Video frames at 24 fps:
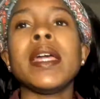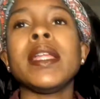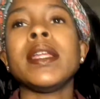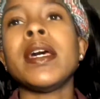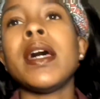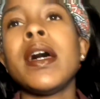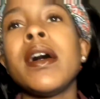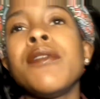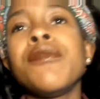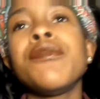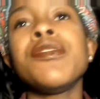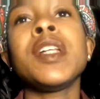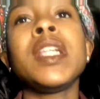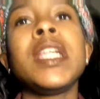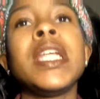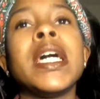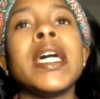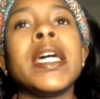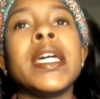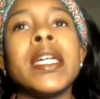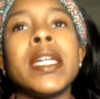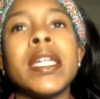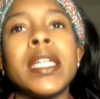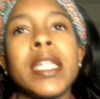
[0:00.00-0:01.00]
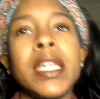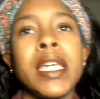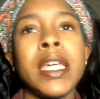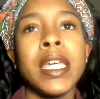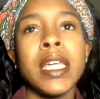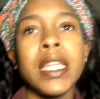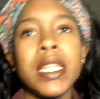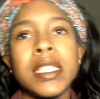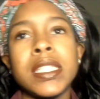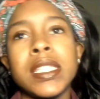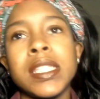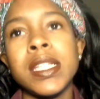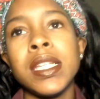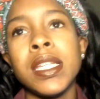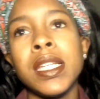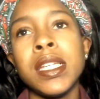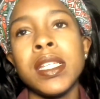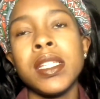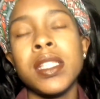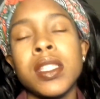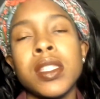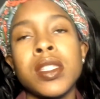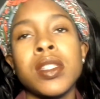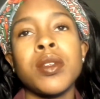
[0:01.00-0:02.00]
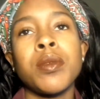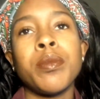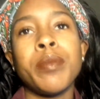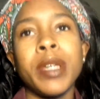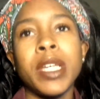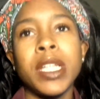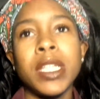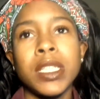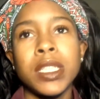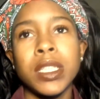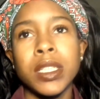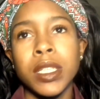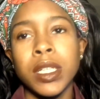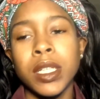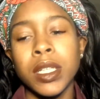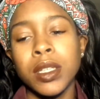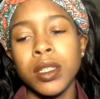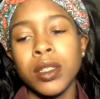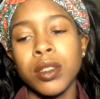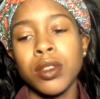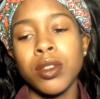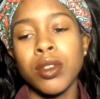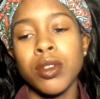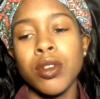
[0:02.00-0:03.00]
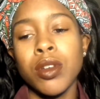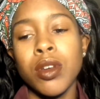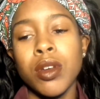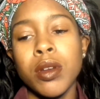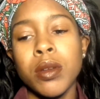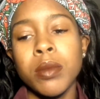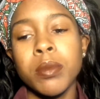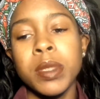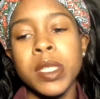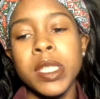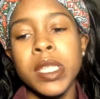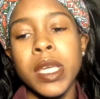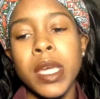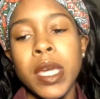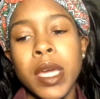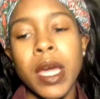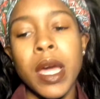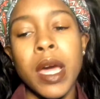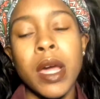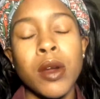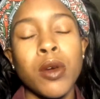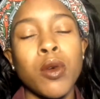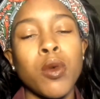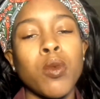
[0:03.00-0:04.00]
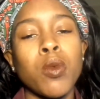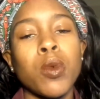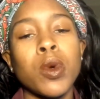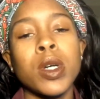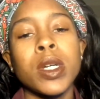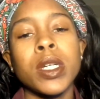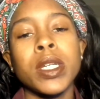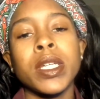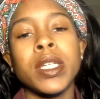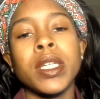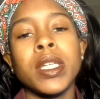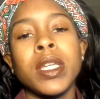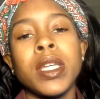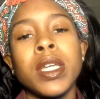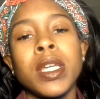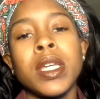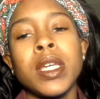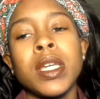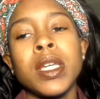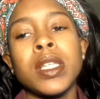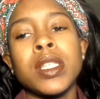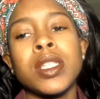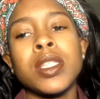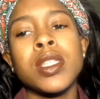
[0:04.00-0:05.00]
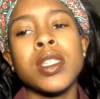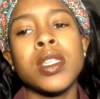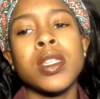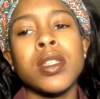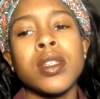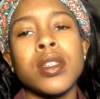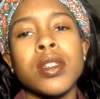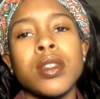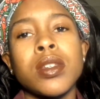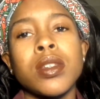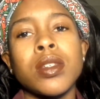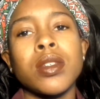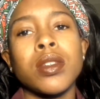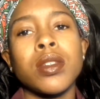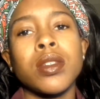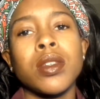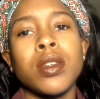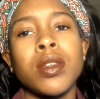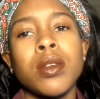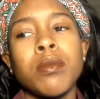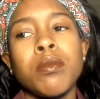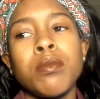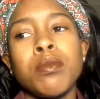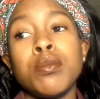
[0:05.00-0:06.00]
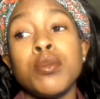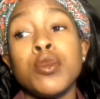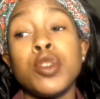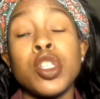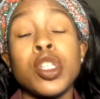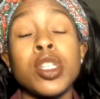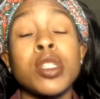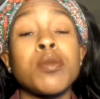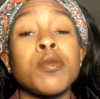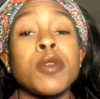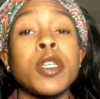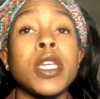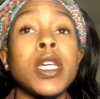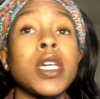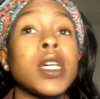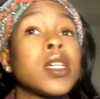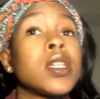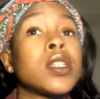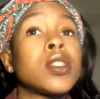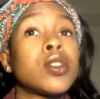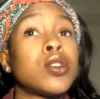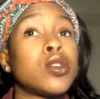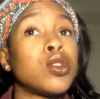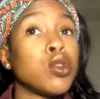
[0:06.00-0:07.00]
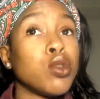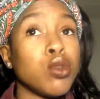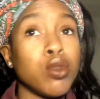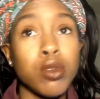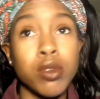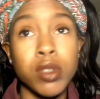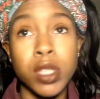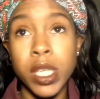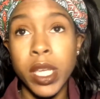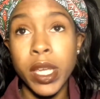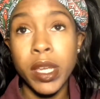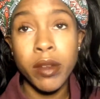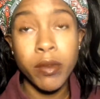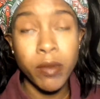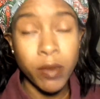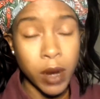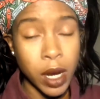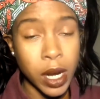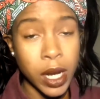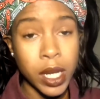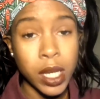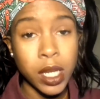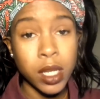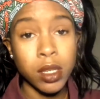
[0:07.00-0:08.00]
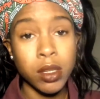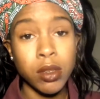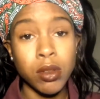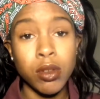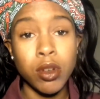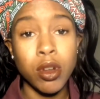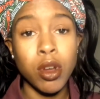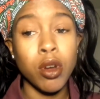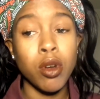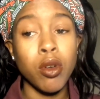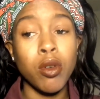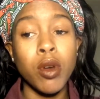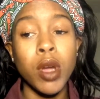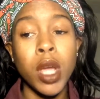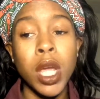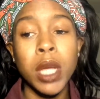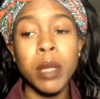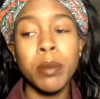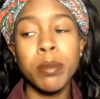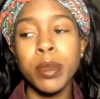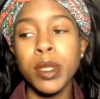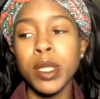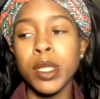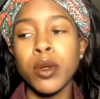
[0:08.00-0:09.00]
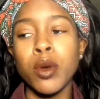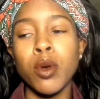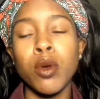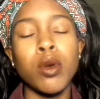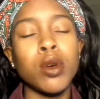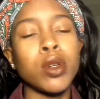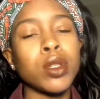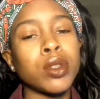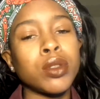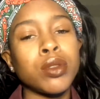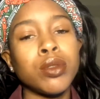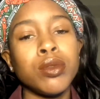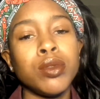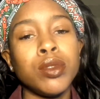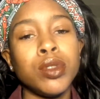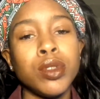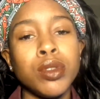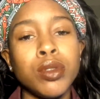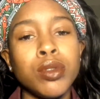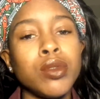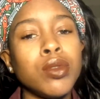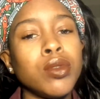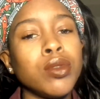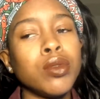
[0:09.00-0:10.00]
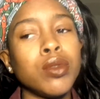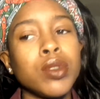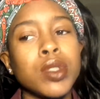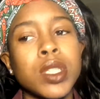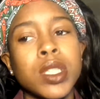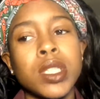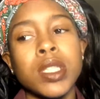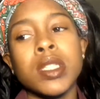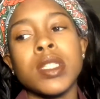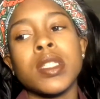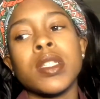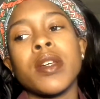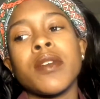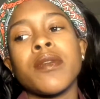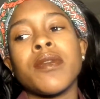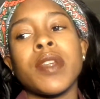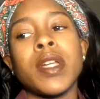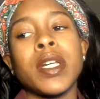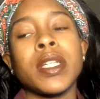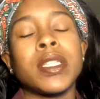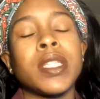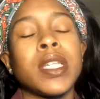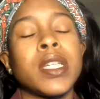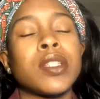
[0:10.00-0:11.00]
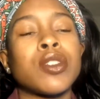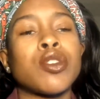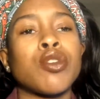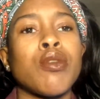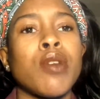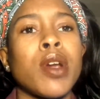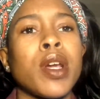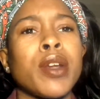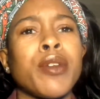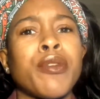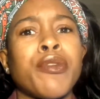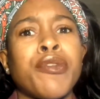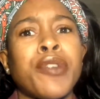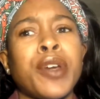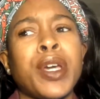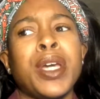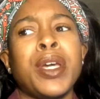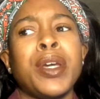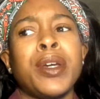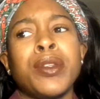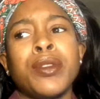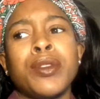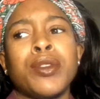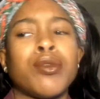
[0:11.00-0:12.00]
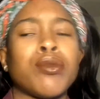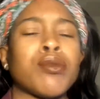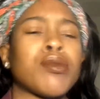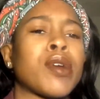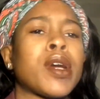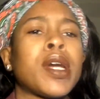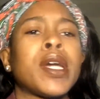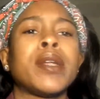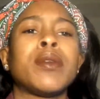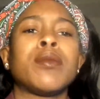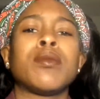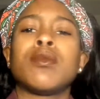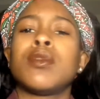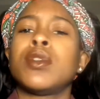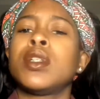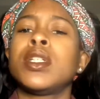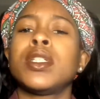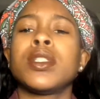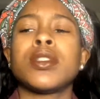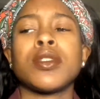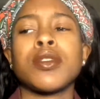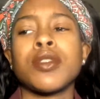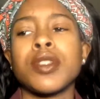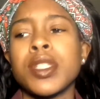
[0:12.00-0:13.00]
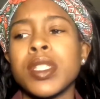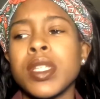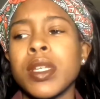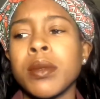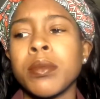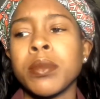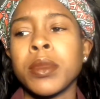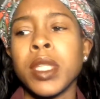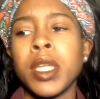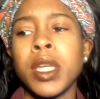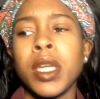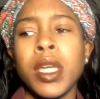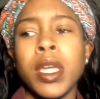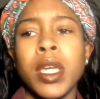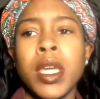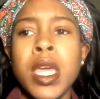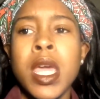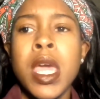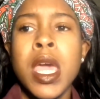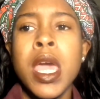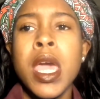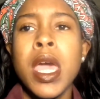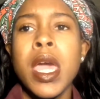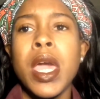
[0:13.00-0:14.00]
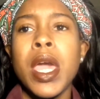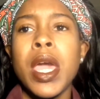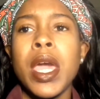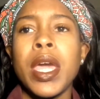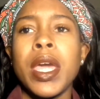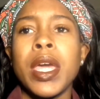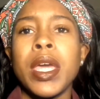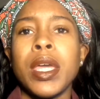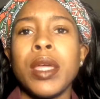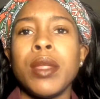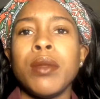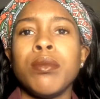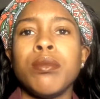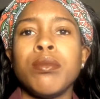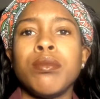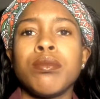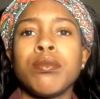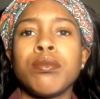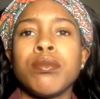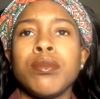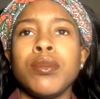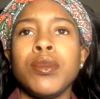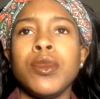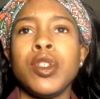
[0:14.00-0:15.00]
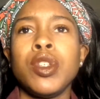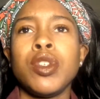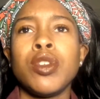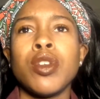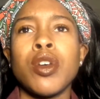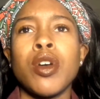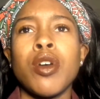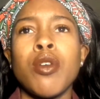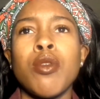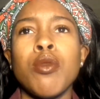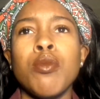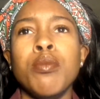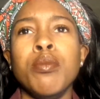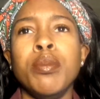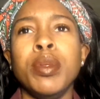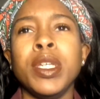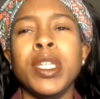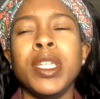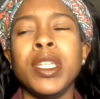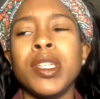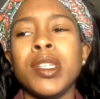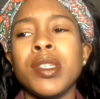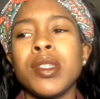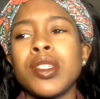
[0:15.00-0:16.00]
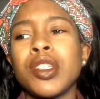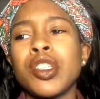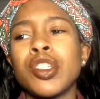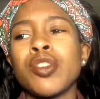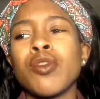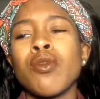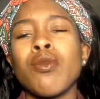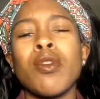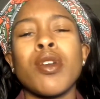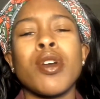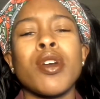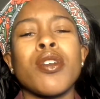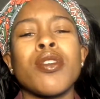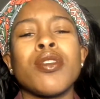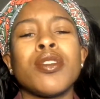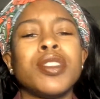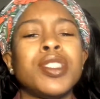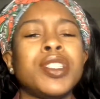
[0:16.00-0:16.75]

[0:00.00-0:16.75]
And I feel like kids need stability, you know what I'm saying? I don't want to, just because dudes ain't right, you know, be going through dudes and stuff like that, trying to find the right one or something, and, you know, be showing her